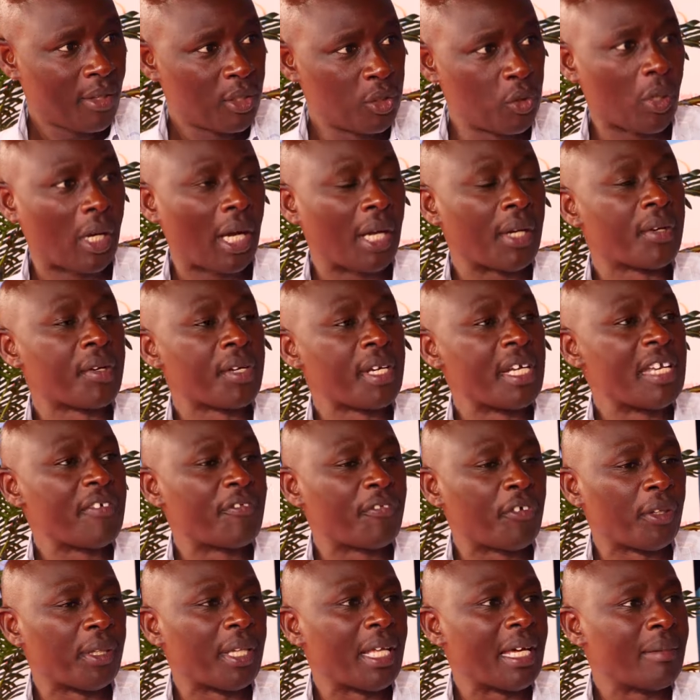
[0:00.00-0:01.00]
you can read
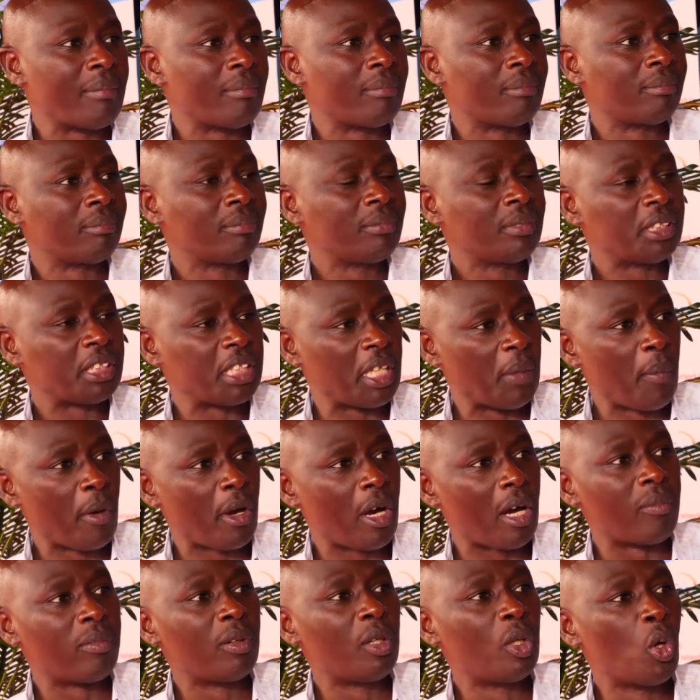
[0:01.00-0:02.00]
for them the
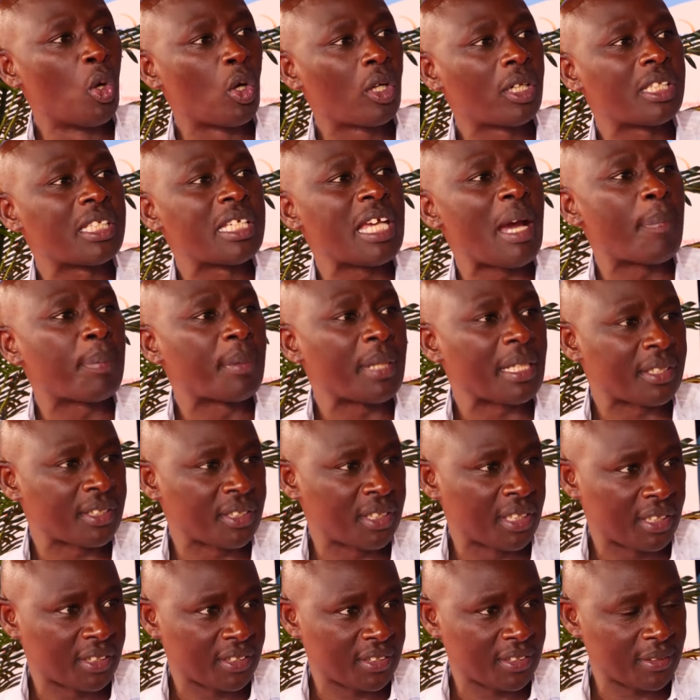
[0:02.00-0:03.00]
book of Luke chapter
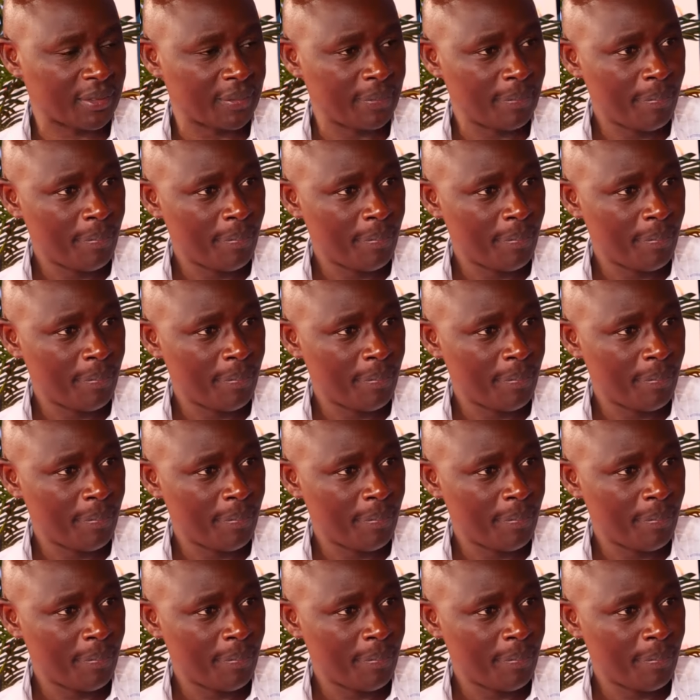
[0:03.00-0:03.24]
6.